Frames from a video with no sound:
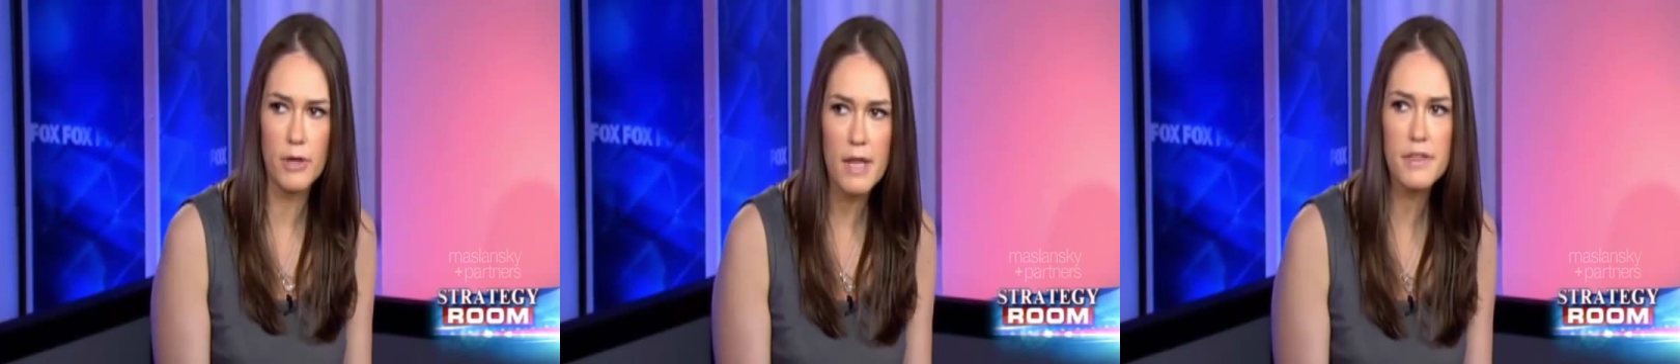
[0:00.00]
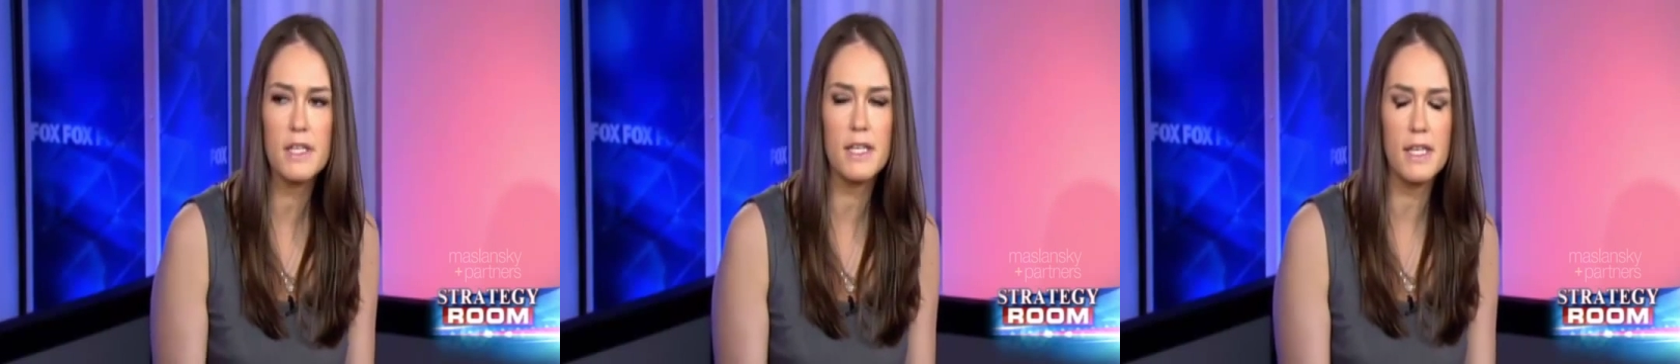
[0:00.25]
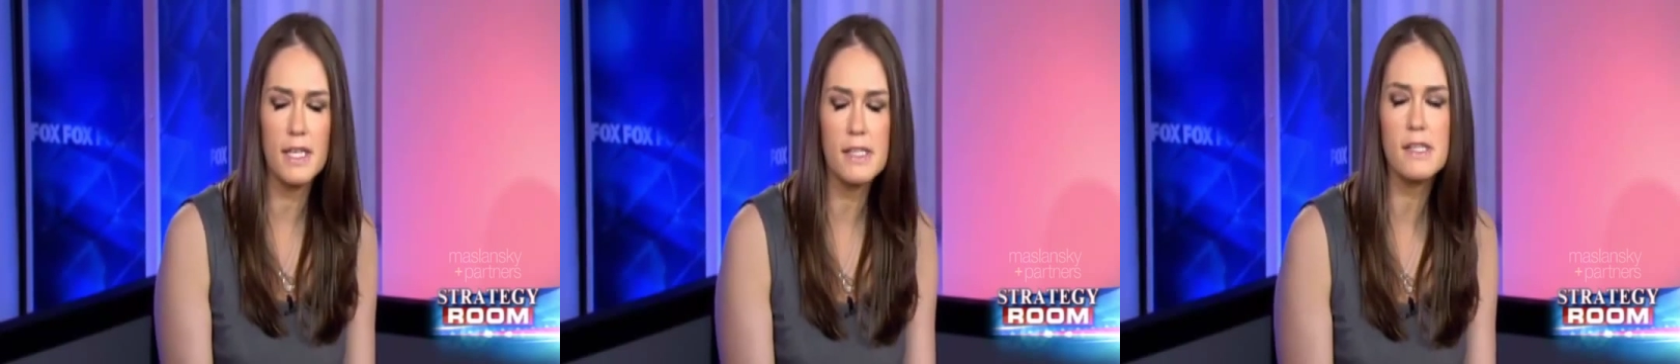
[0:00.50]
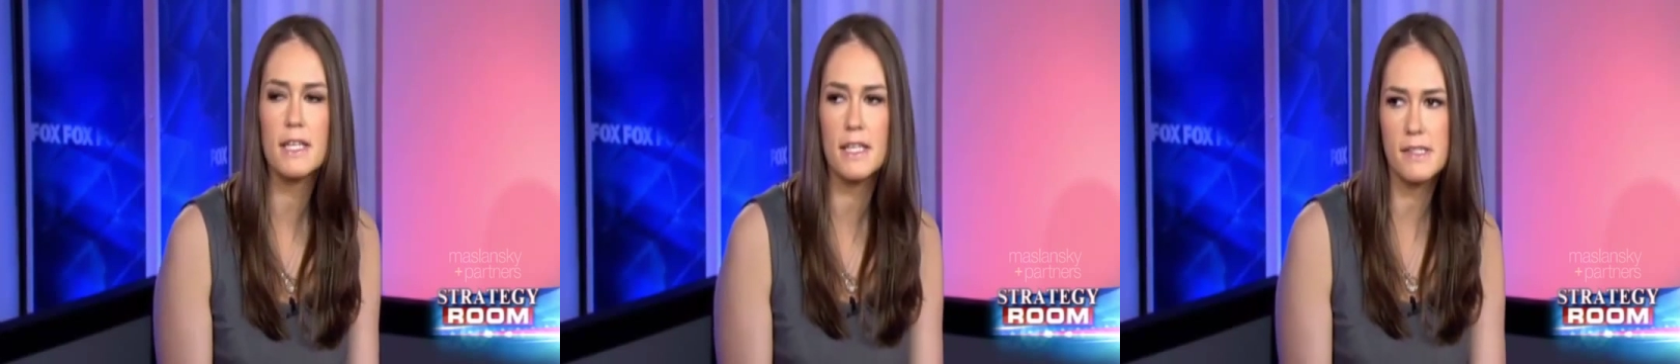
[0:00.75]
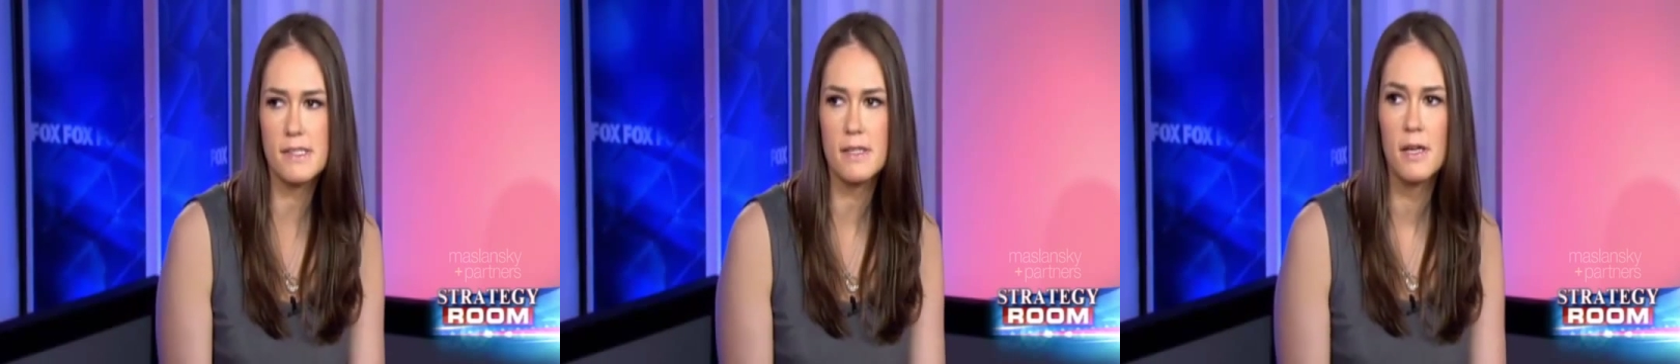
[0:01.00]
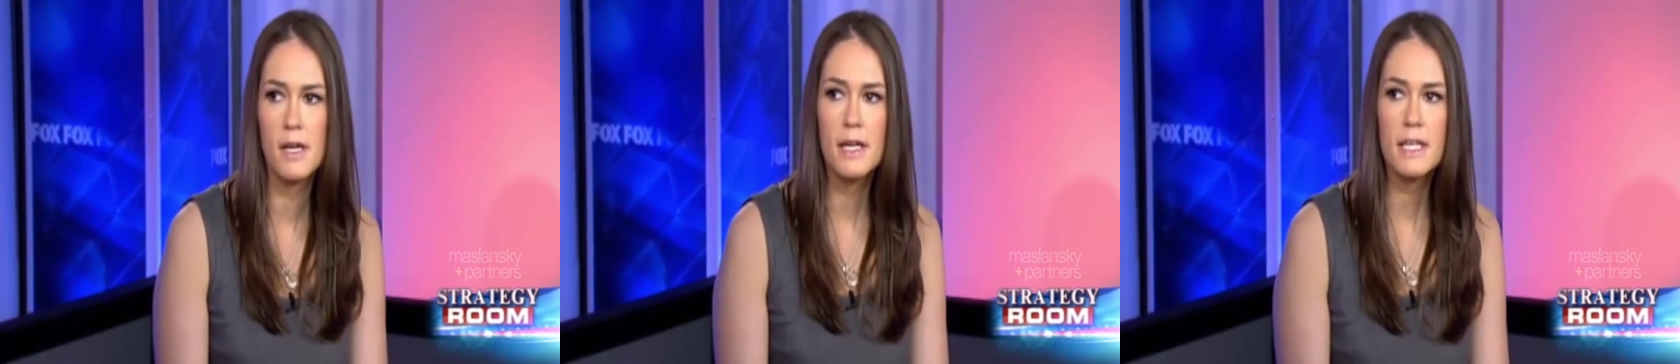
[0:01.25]
I think
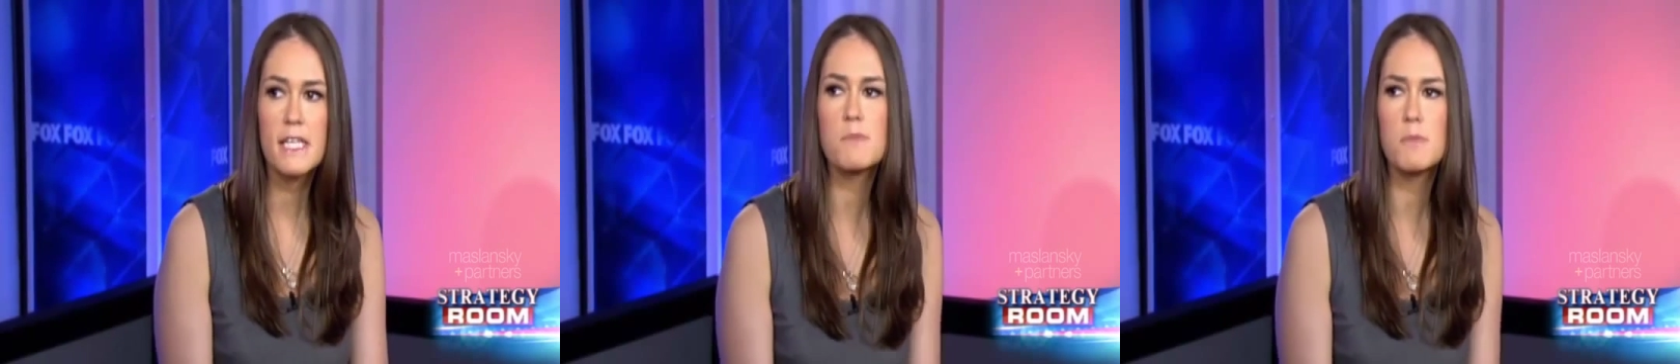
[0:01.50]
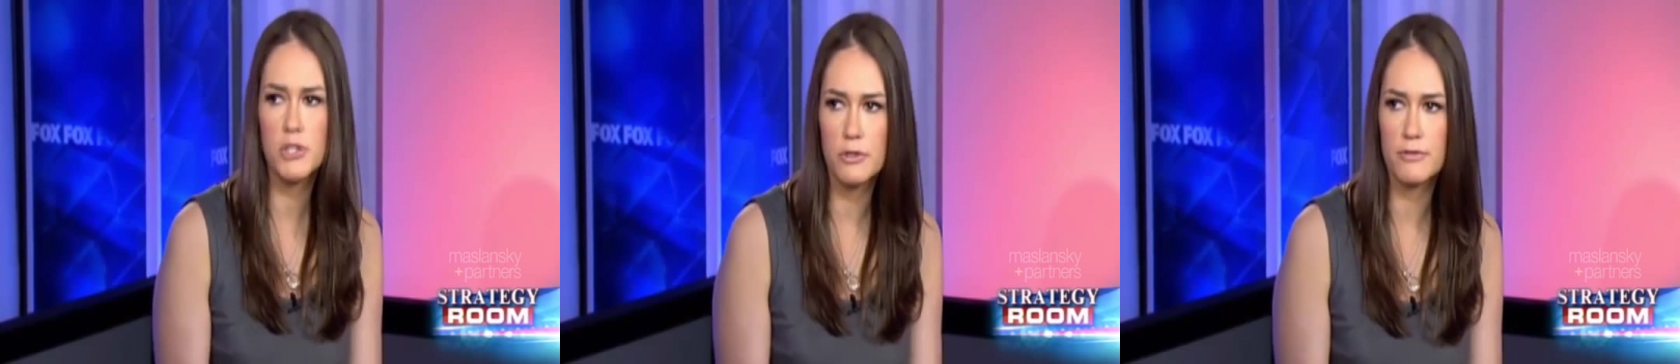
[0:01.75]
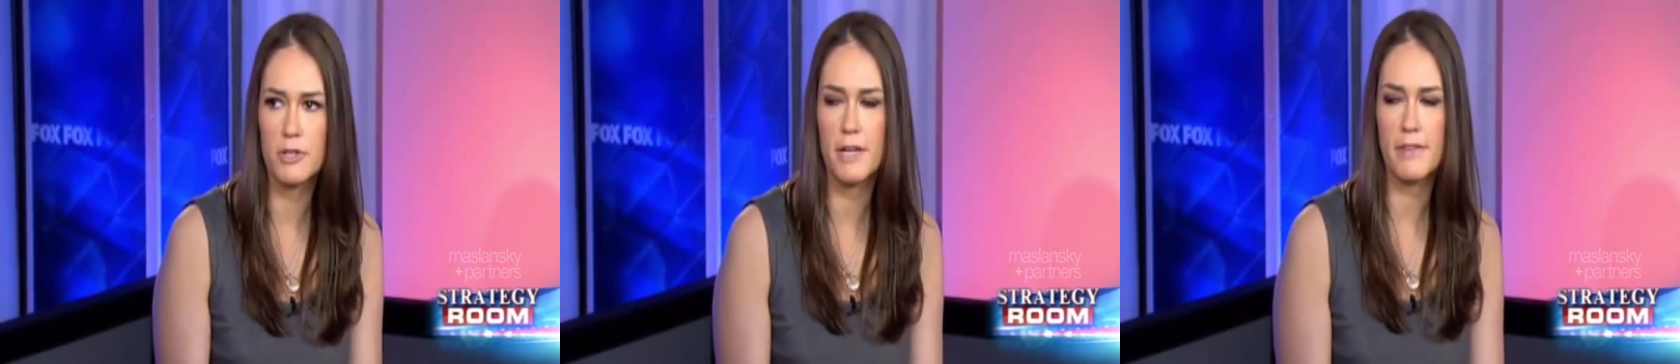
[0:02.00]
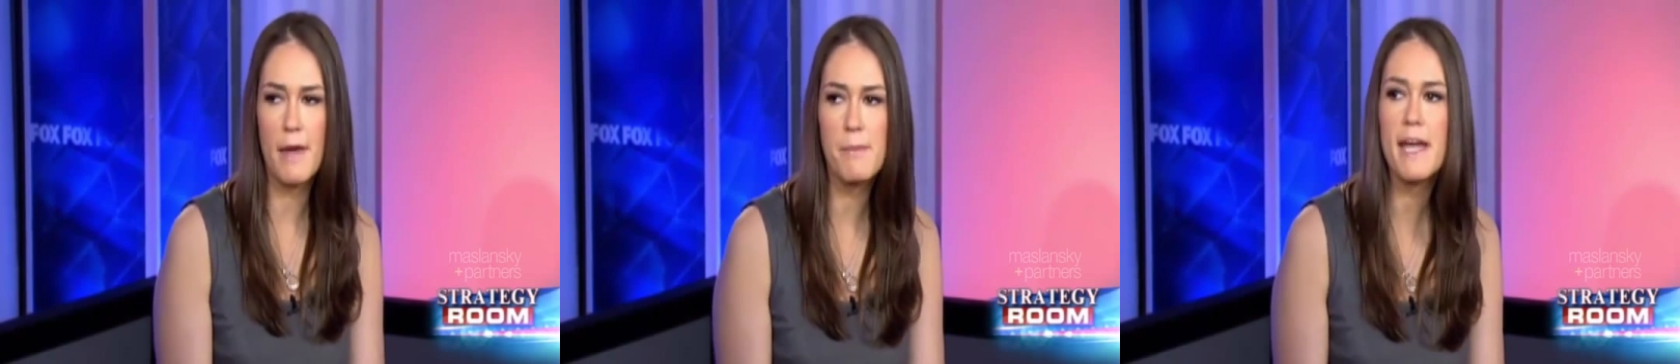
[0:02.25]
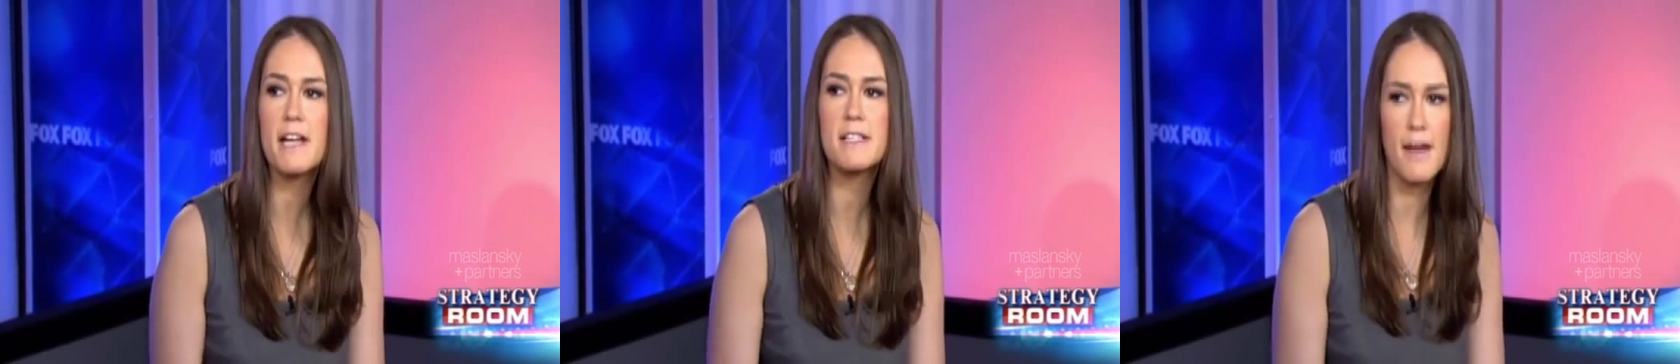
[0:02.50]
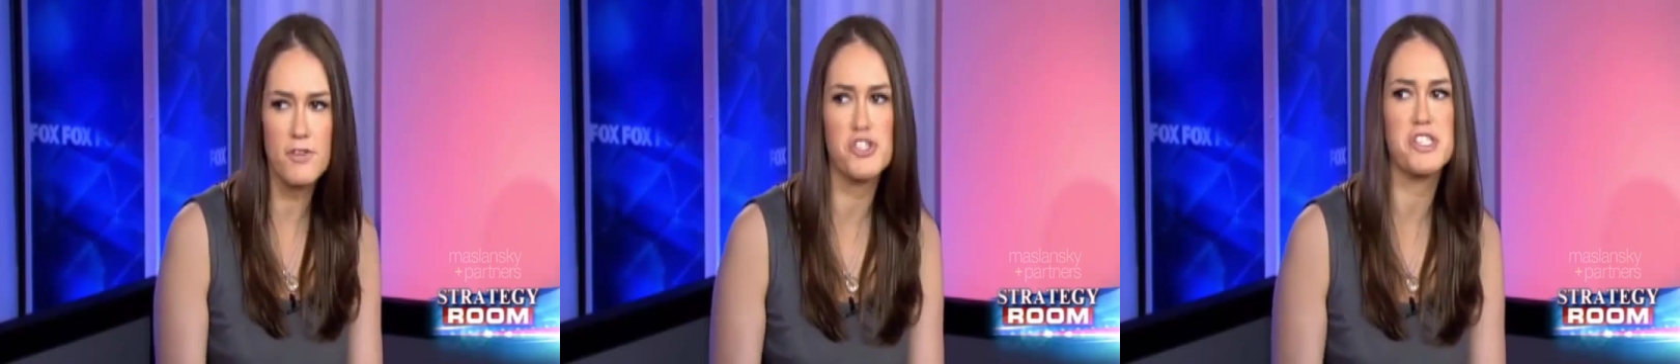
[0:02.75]
he's maneuvering. That man
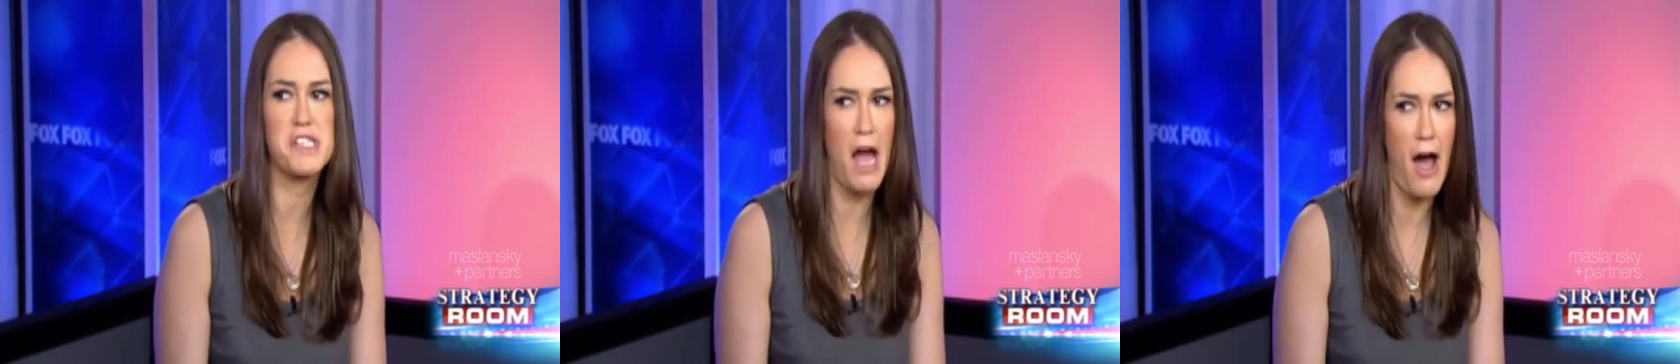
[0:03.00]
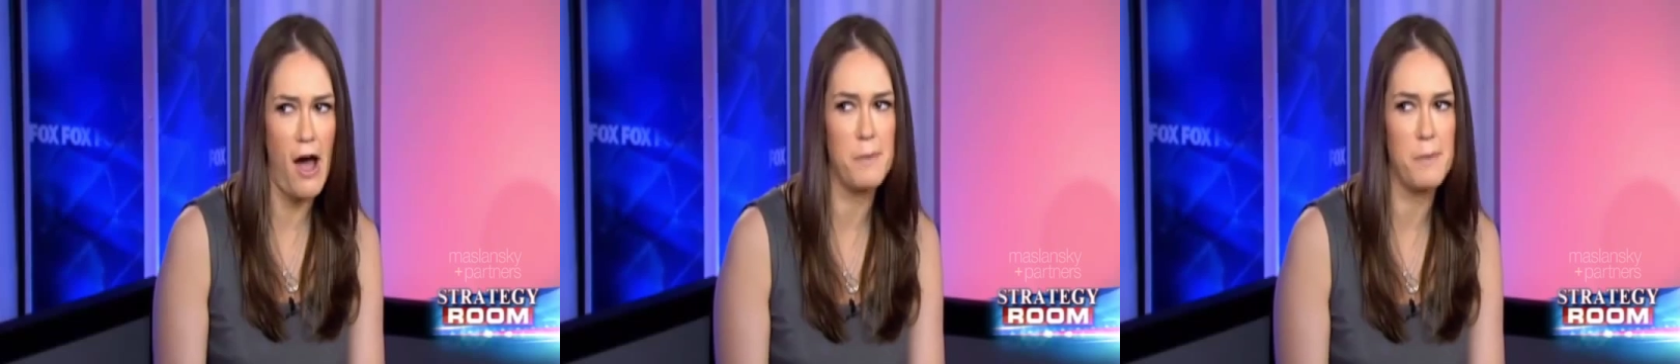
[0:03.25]
never stops.